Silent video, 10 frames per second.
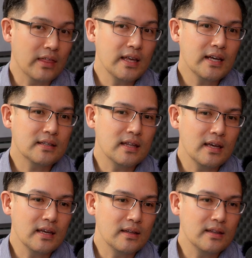I think it's
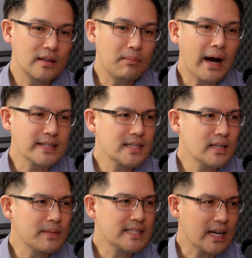the mindset,
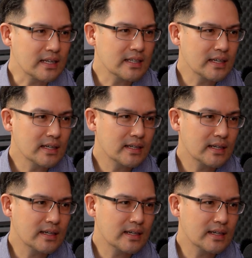the mentality.